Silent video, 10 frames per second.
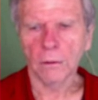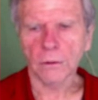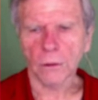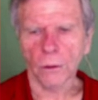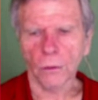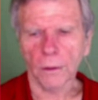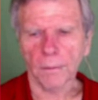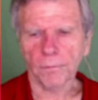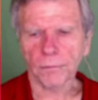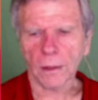So
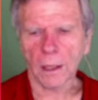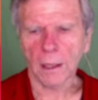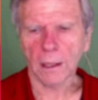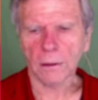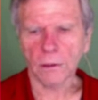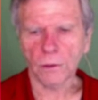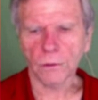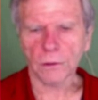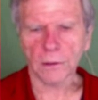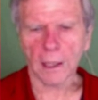it
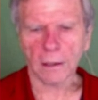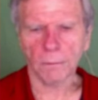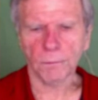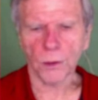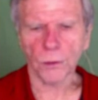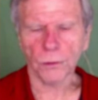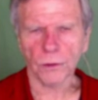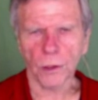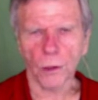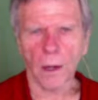uses that computer
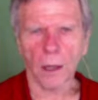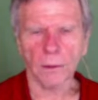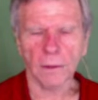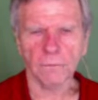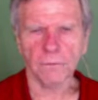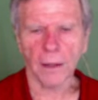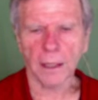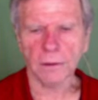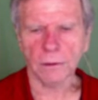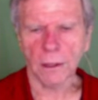to go out and
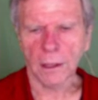find